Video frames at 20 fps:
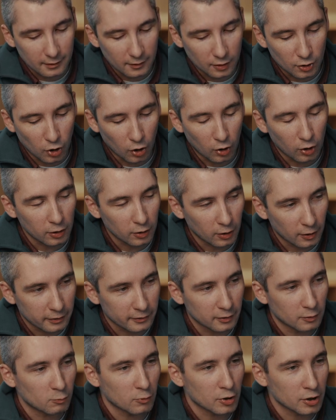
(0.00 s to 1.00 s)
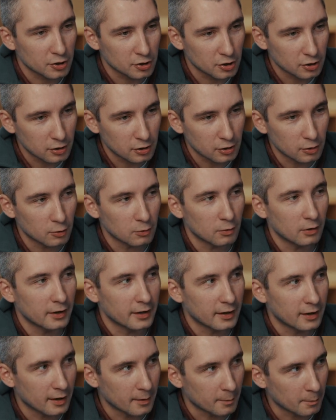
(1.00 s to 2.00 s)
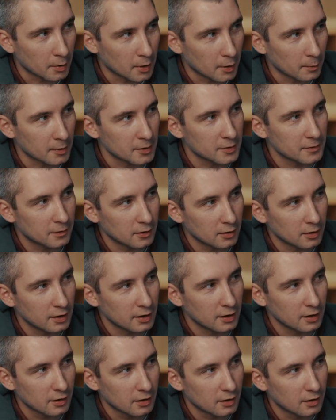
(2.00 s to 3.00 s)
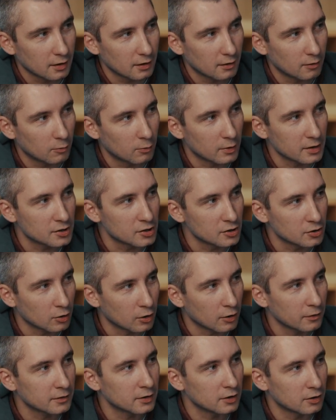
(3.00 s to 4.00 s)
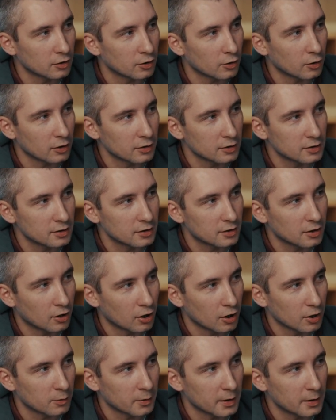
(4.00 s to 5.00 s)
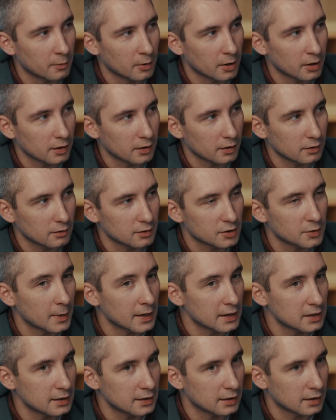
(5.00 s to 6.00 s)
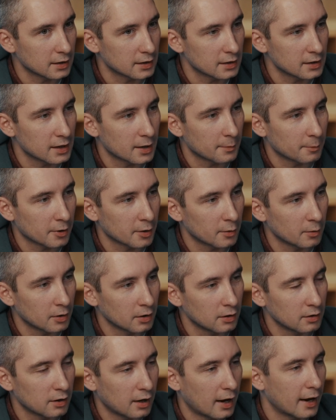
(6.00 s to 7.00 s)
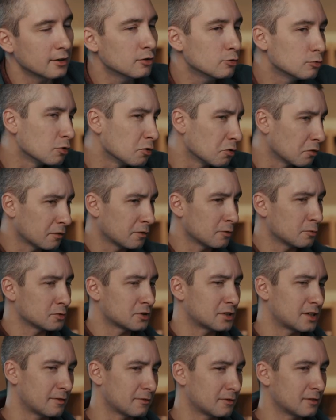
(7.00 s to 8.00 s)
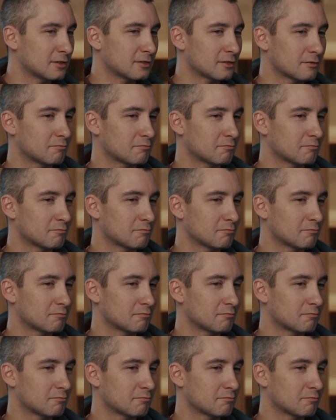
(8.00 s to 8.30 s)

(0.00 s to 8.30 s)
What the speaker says: God often works slowly and purposefully, which is often at odds to how we work, especially in the contemporary world. I don't know if it was different